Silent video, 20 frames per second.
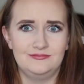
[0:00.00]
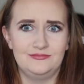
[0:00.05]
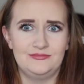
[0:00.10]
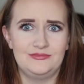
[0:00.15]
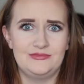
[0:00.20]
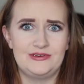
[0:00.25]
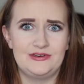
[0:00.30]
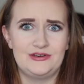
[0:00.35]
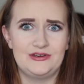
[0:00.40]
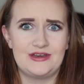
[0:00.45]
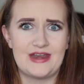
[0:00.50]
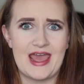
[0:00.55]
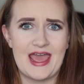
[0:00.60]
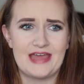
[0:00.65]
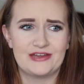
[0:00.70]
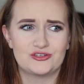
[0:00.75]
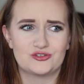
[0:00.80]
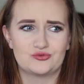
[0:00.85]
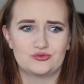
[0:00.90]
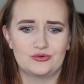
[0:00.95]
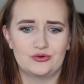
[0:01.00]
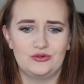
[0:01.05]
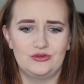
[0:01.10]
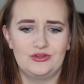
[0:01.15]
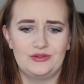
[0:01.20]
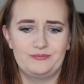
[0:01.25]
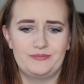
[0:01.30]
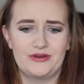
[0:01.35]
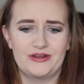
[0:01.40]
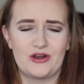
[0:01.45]

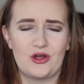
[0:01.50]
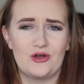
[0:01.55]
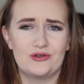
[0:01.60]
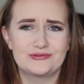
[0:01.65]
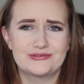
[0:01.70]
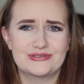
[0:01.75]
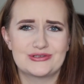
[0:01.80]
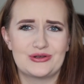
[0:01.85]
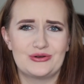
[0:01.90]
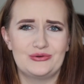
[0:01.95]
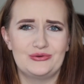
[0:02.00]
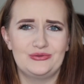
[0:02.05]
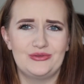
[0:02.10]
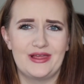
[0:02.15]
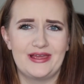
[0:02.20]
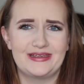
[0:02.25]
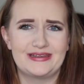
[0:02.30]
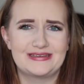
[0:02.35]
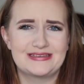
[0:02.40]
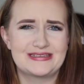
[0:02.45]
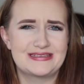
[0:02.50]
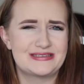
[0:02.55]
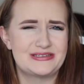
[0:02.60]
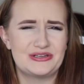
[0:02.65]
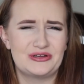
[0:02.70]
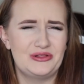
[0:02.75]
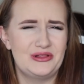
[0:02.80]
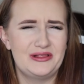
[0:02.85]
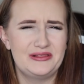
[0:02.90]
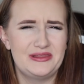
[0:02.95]
natural, but also like
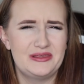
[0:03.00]
still a